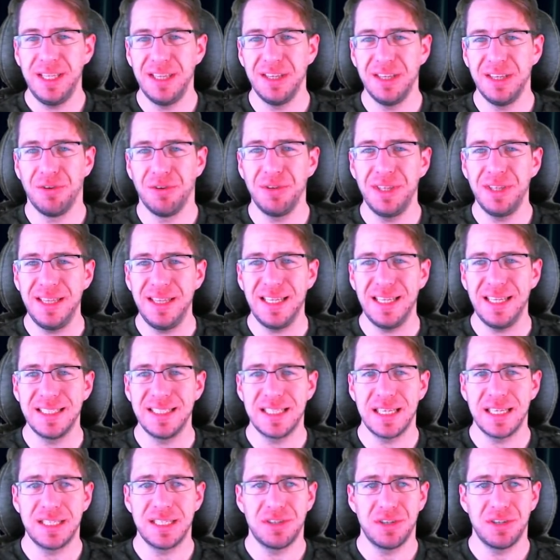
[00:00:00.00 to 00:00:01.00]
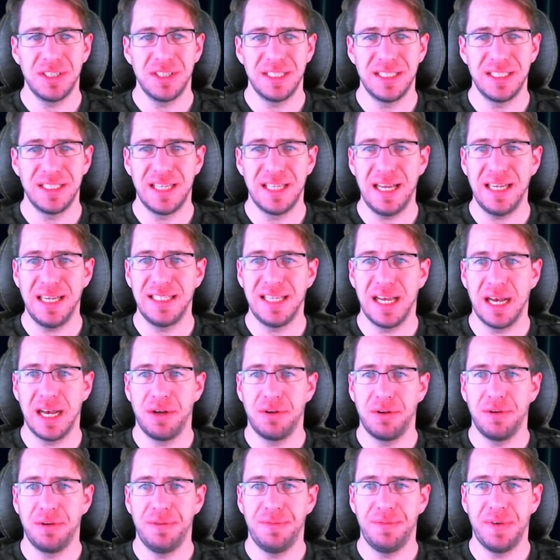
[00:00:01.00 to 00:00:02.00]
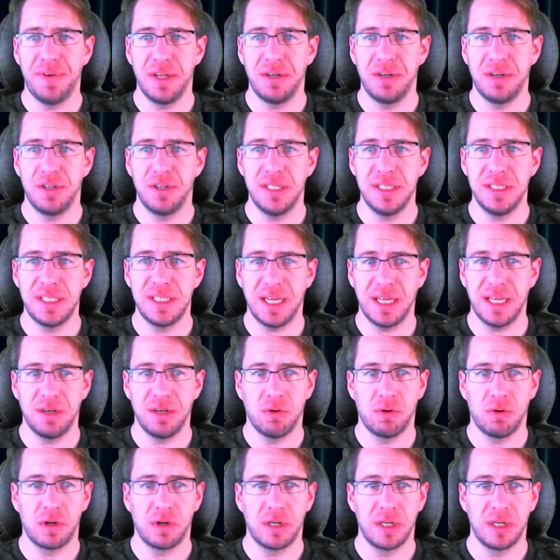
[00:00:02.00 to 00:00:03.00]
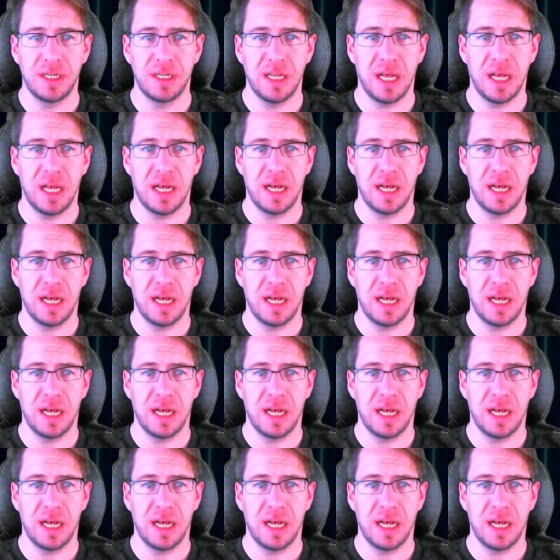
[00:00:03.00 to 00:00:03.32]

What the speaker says: the only thing that's going to take down Fenris and or